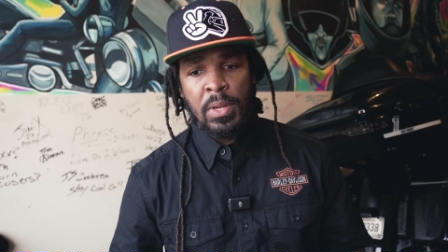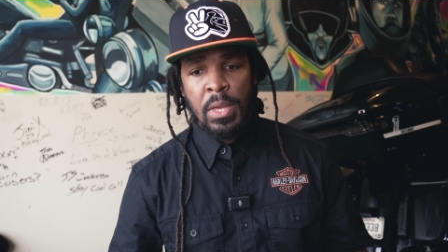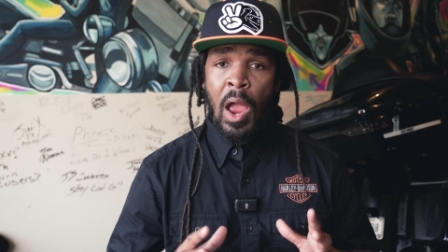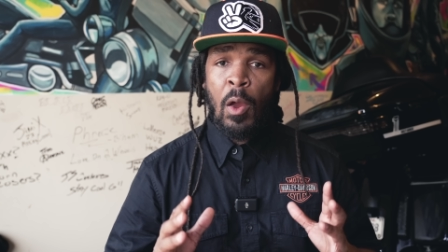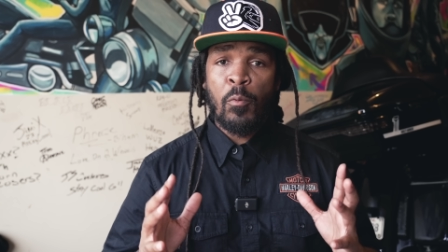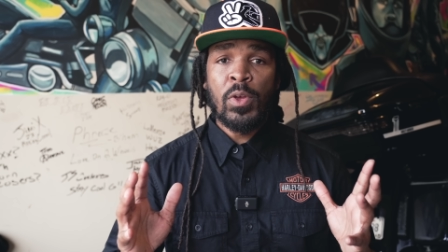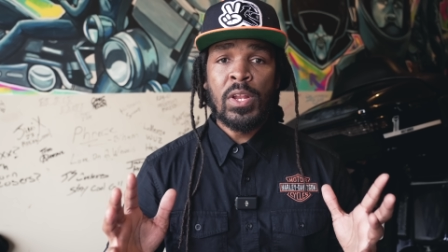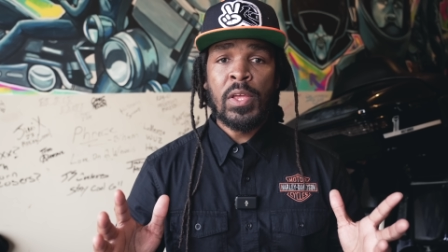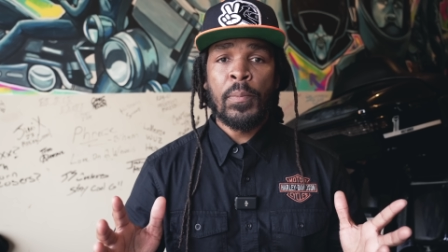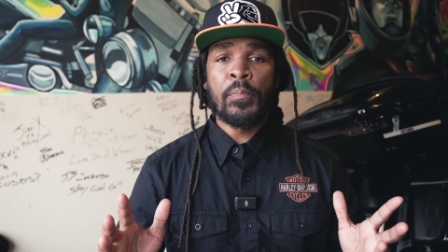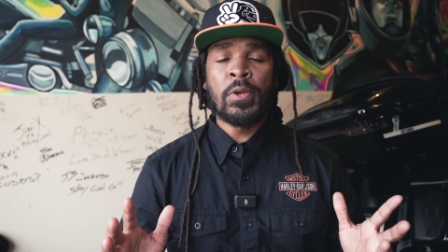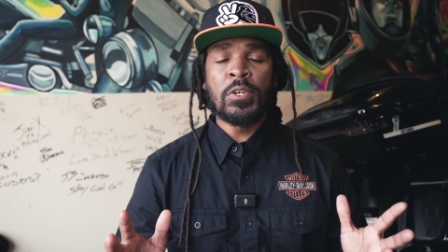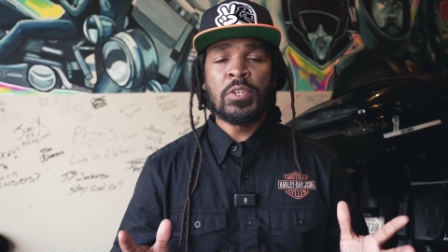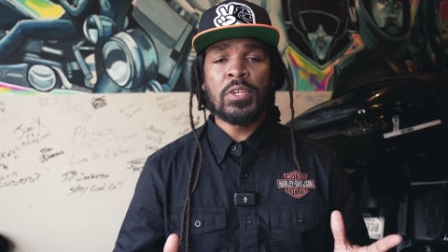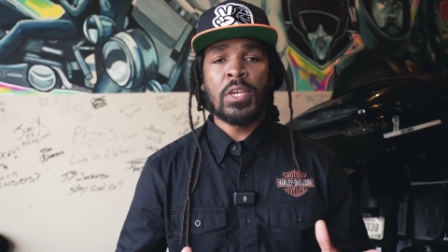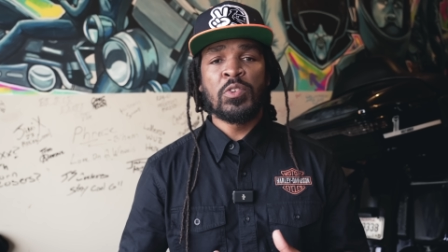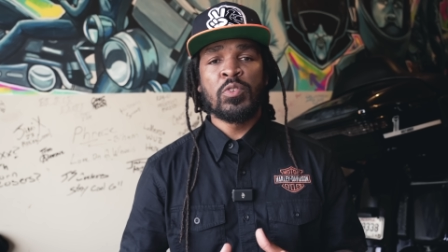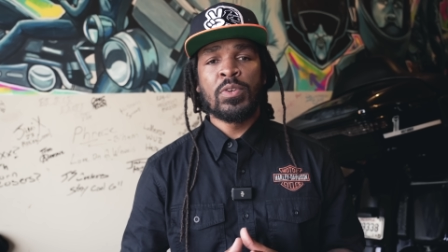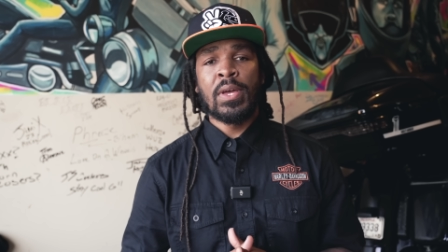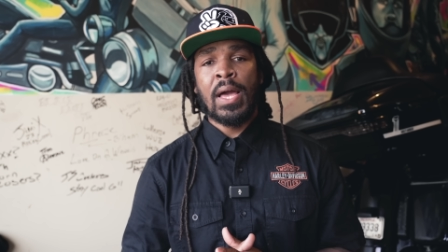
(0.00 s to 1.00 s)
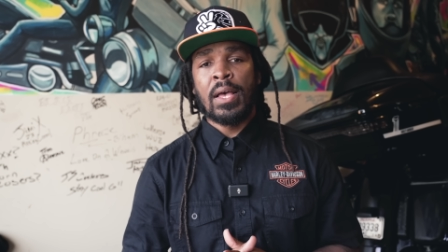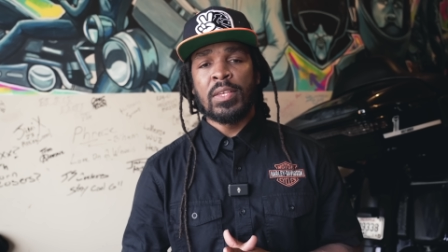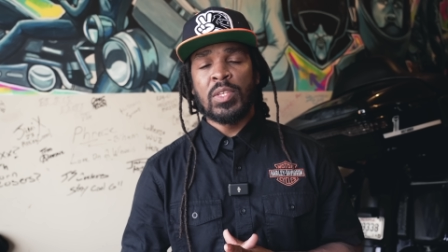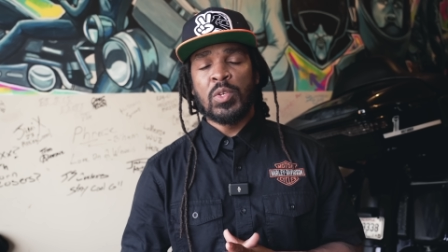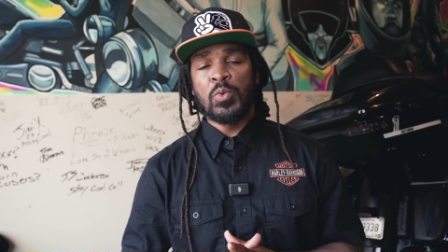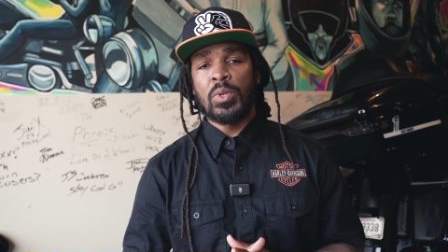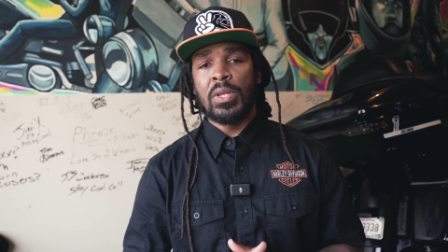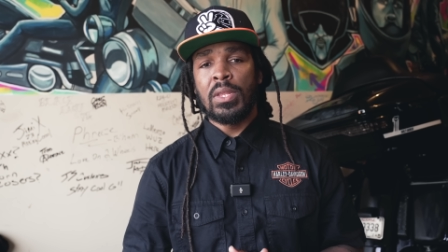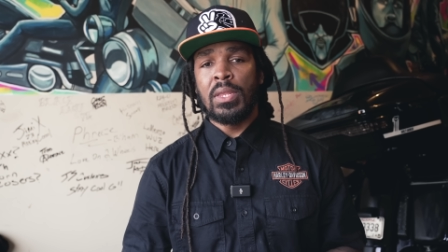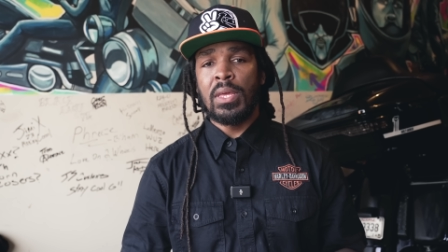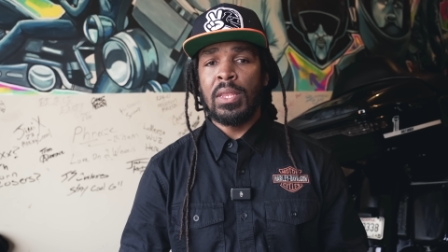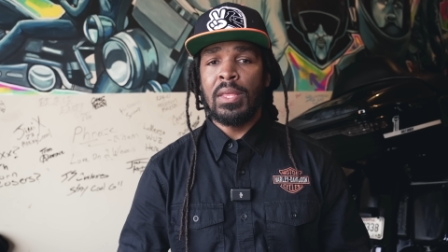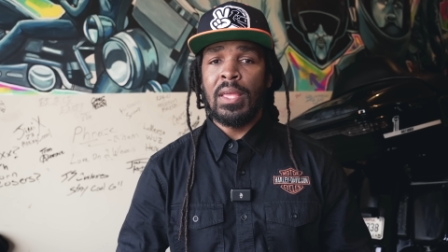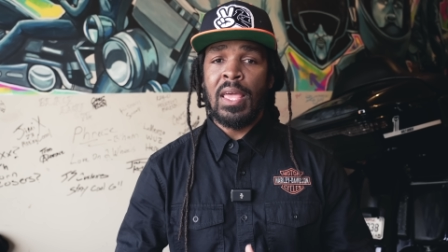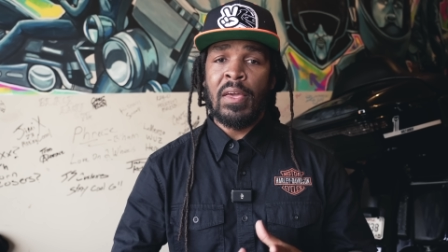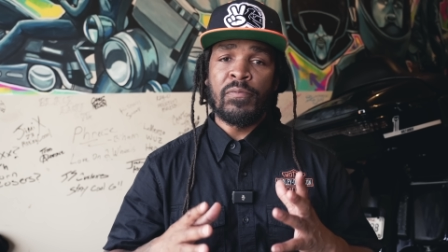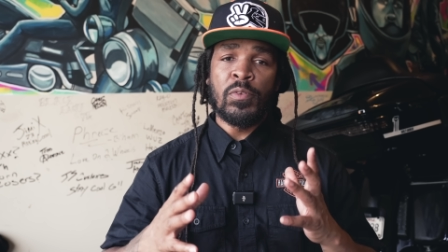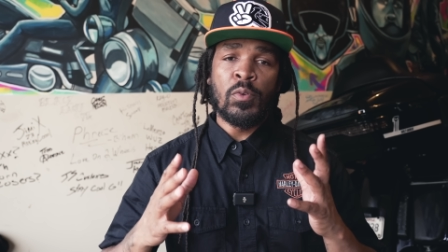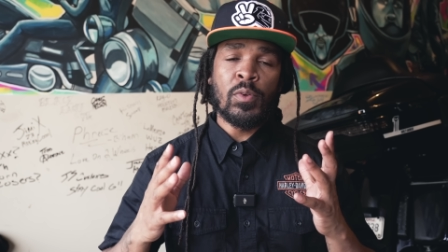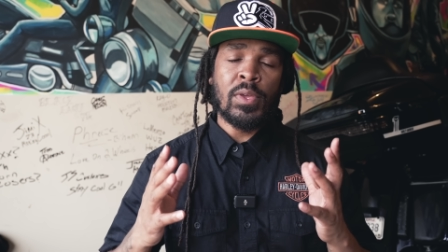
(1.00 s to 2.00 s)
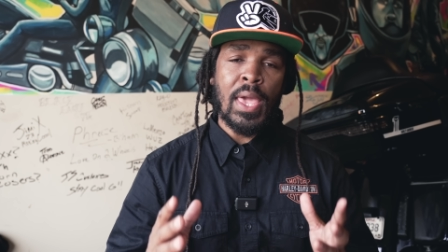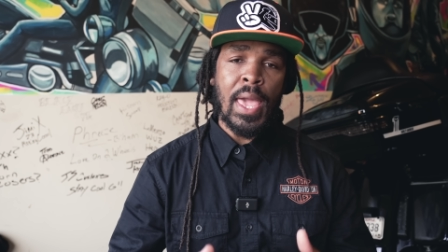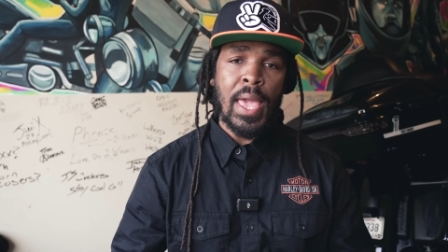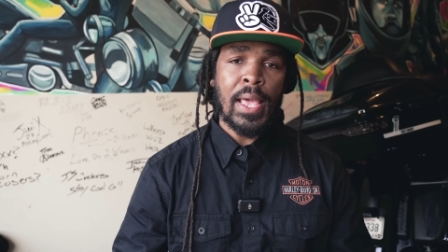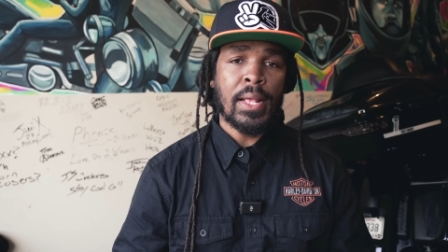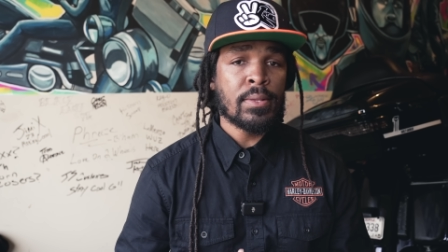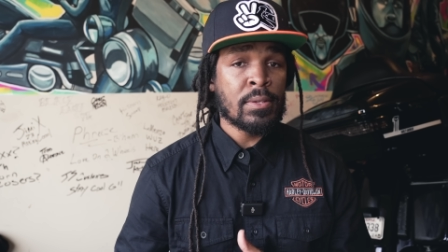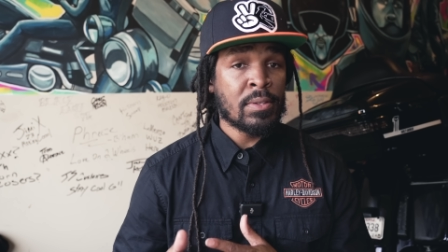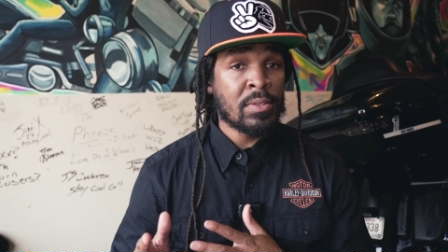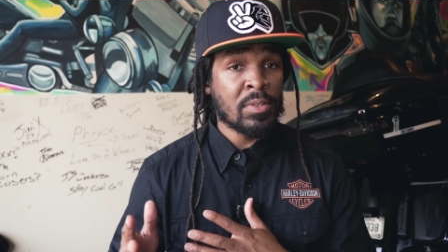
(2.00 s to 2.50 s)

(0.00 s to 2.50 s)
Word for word: I really appreciate you guys tuning in. If you can, hit the